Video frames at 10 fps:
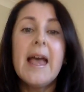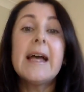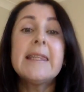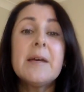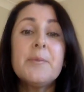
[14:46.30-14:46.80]

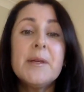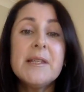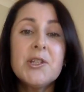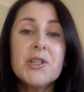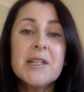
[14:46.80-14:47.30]
and that
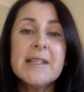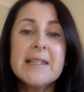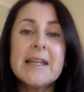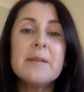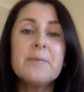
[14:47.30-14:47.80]
positioning
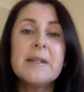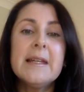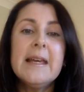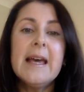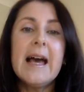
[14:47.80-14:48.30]
statement
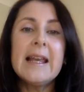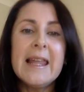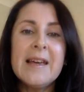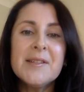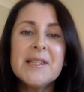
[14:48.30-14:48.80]

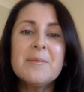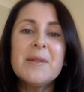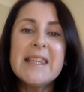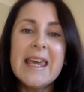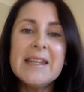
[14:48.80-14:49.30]
allows them,
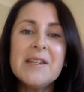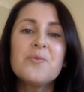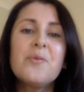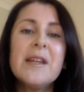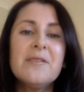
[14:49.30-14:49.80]
again,
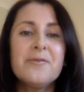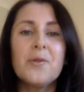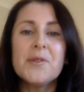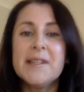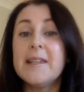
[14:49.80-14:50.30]

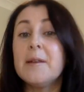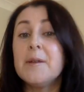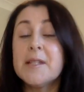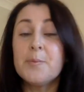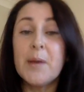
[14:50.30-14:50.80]
reinforces, and
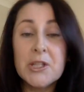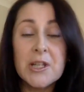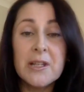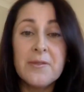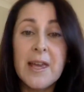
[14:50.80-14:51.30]

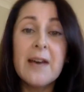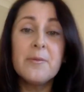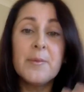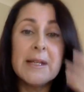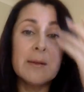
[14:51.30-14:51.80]
especially if you
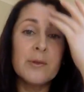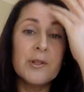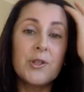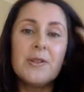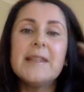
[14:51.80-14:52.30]
haven't been able to
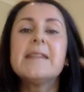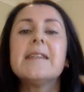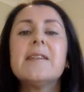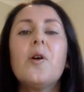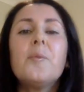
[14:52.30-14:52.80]
do this in
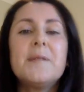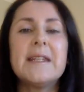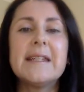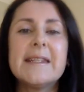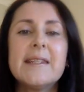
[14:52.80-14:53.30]
the
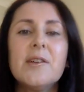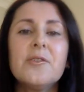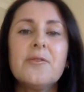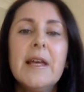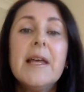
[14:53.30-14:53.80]
opt-in
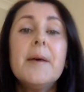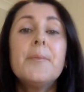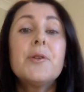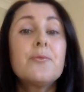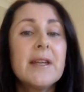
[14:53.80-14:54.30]
itself,
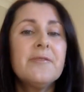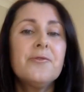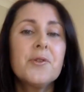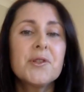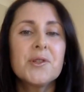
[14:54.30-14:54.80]
but it
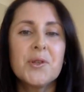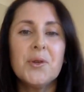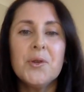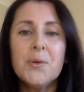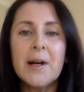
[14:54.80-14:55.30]
reinforces who
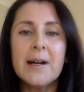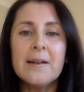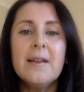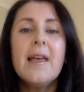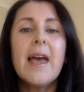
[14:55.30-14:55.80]
you are
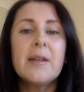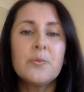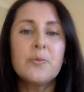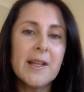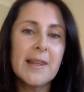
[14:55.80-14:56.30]
and
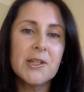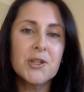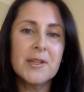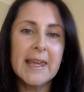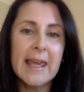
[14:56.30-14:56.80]
why they
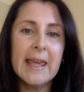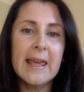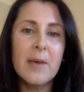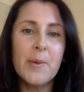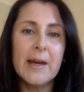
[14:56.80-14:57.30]
should care
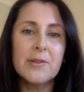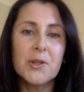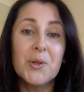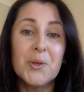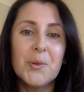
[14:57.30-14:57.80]
about
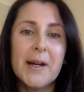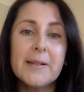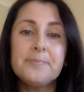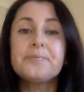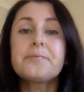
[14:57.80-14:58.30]
who you are.
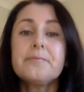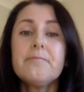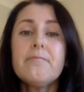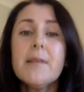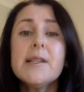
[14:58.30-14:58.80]

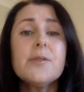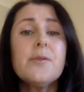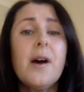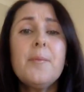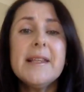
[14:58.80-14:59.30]
So
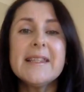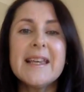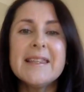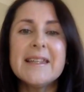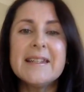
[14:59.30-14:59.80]
I might
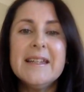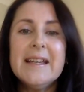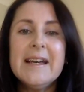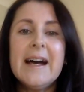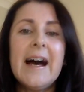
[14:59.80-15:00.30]
say that
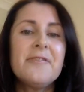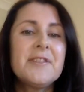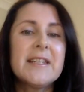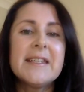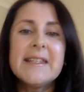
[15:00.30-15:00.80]

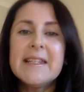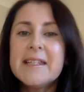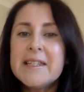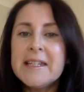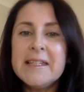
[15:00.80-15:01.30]
after
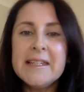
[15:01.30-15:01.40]
16